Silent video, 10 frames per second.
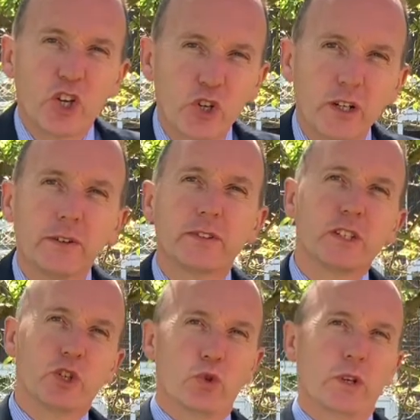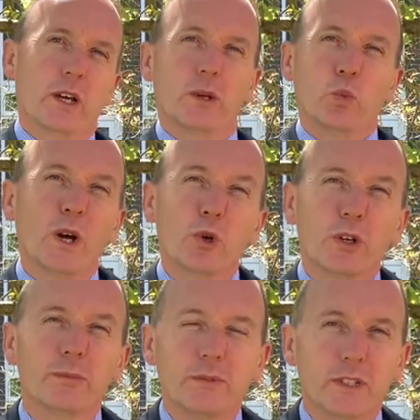Good afternoon and
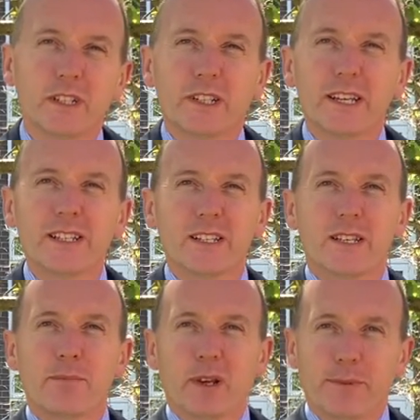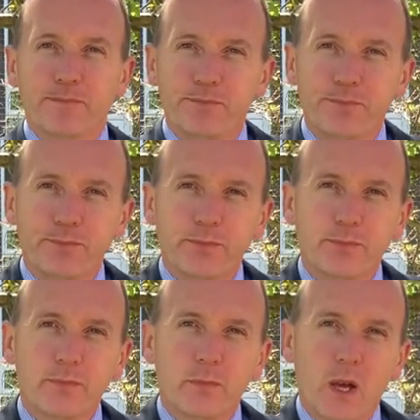welcome to today's assembly.
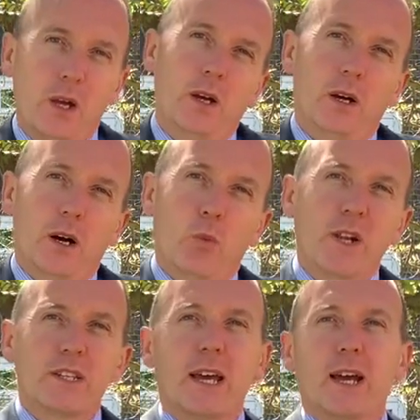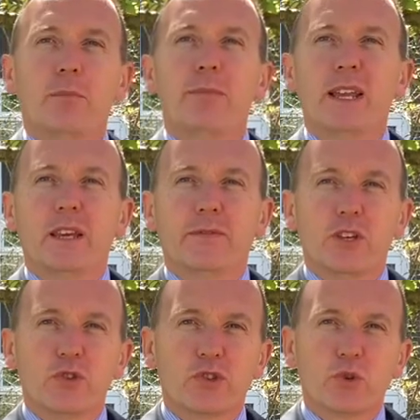I wonder how many of
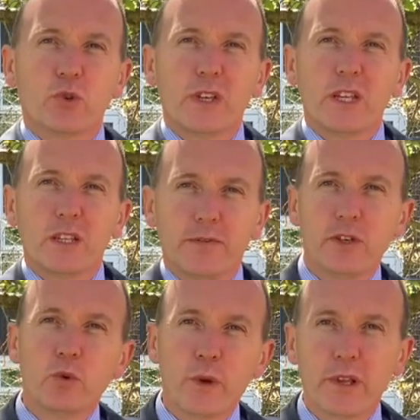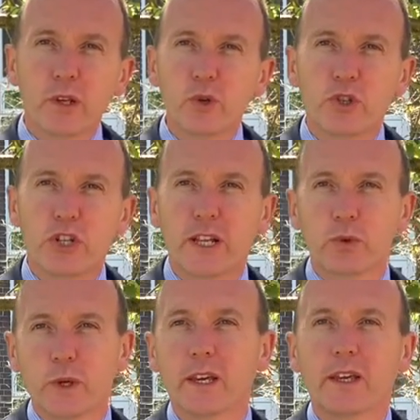you saw the interview with Luke
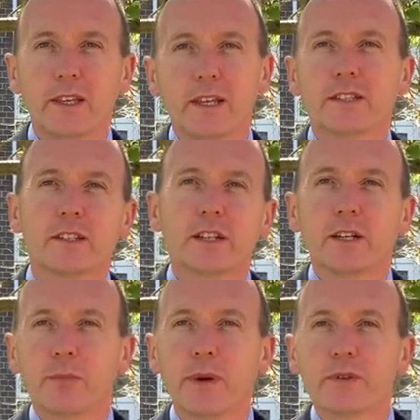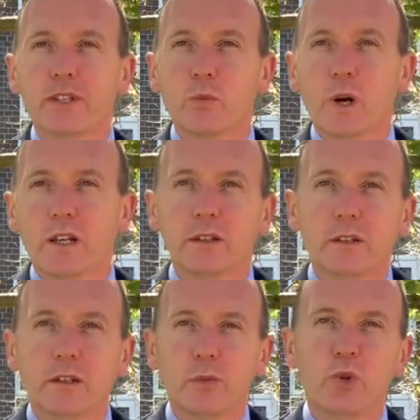Chadwick yesterday on BBC One
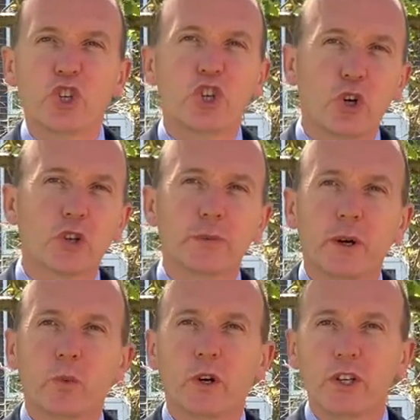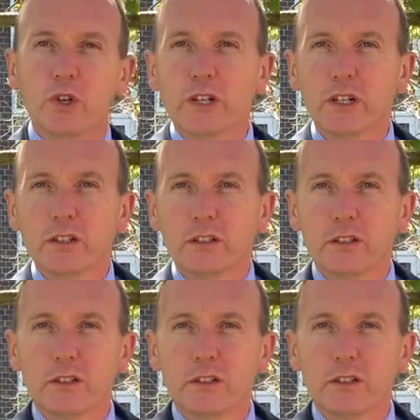and were shocked by what you heard.